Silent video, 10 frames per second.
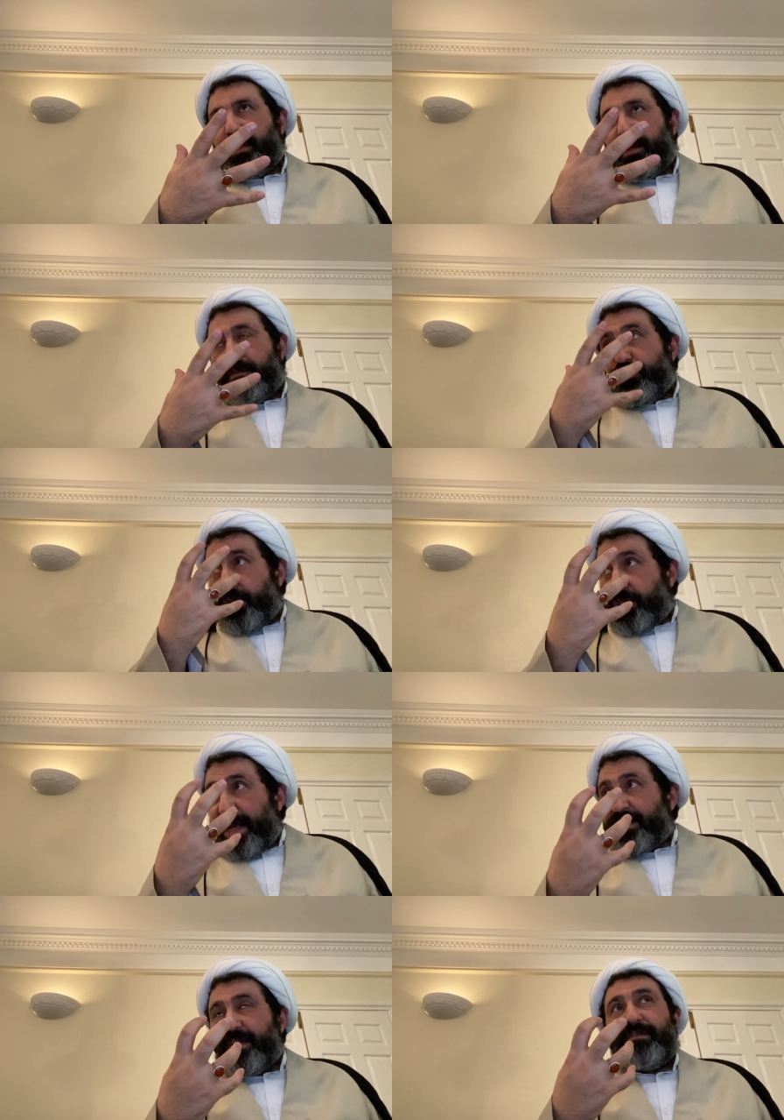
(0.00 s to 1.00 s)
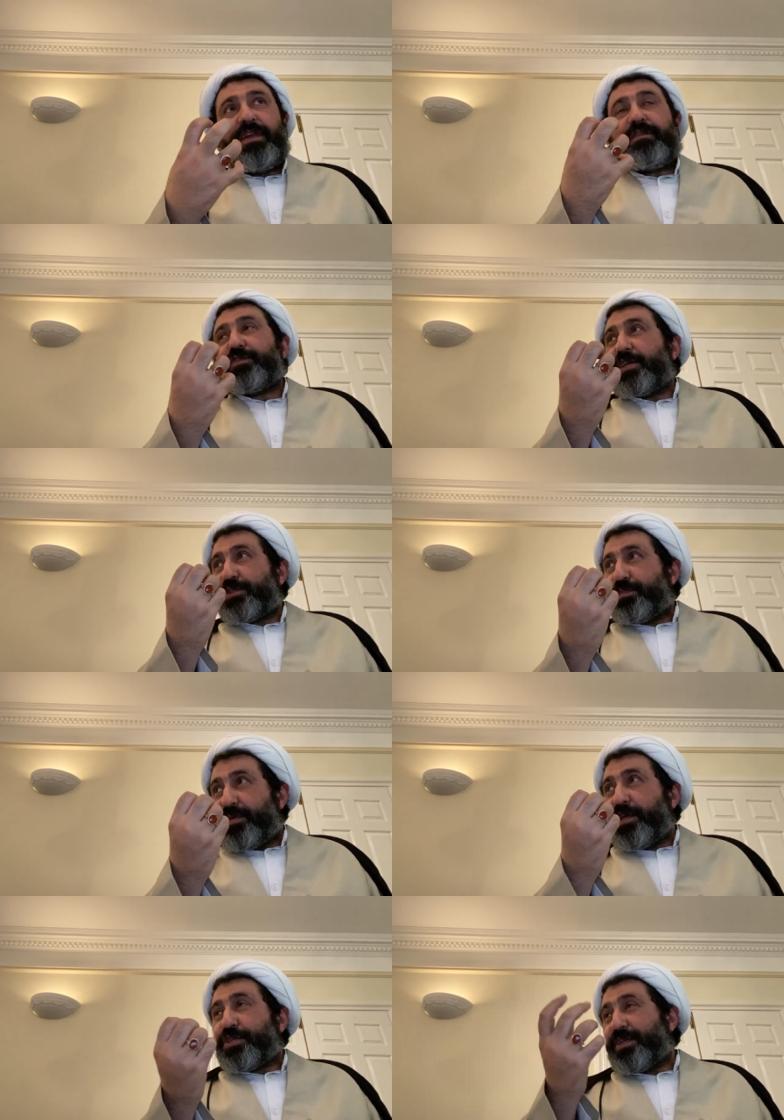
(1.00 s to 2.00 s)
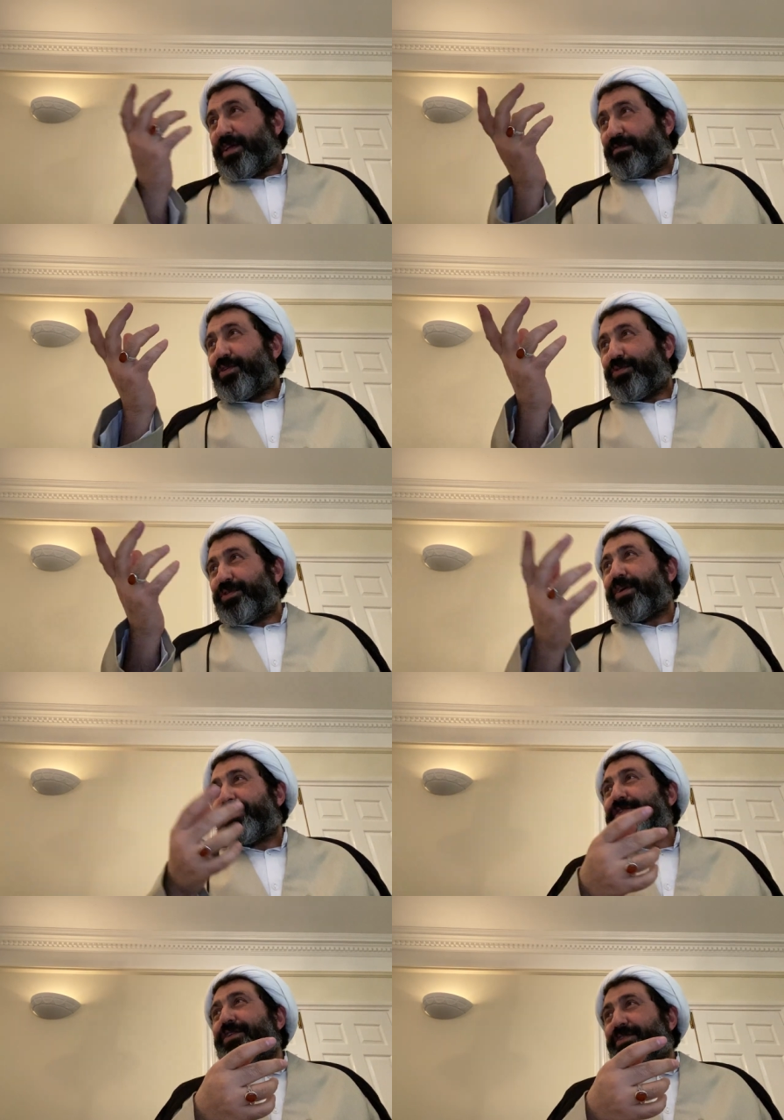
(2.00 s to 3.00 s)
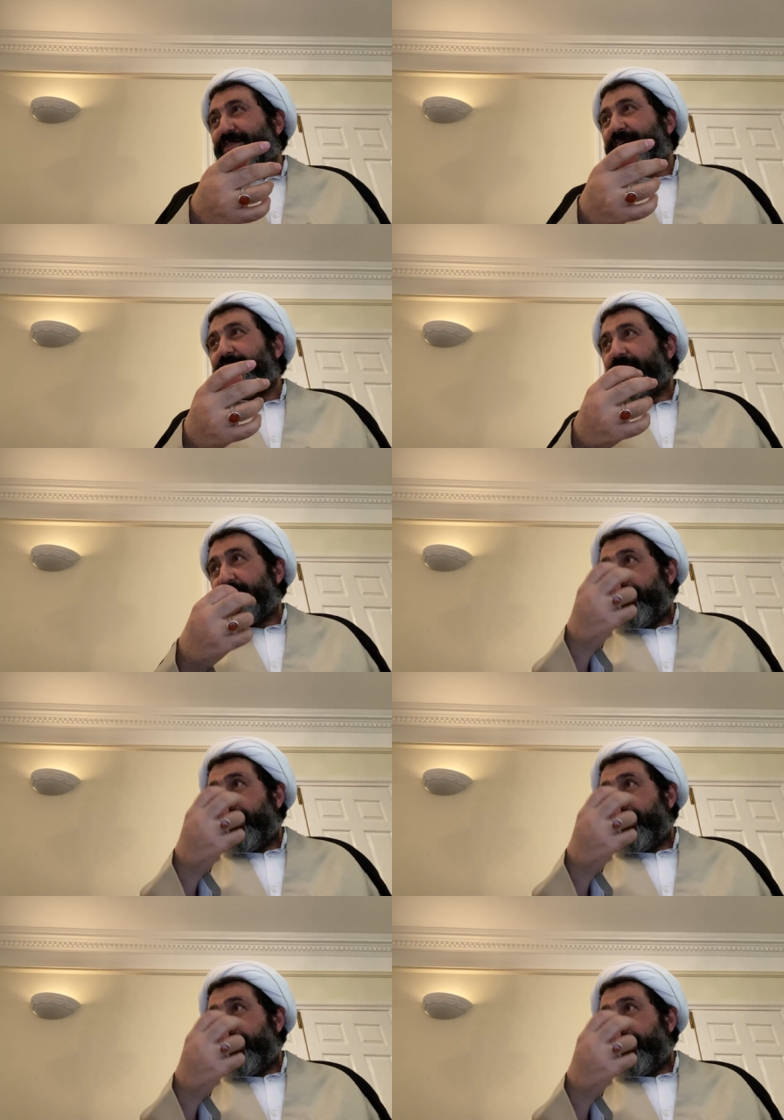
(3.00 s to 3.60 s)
If you reach that level of desperation that we talked on Saturday,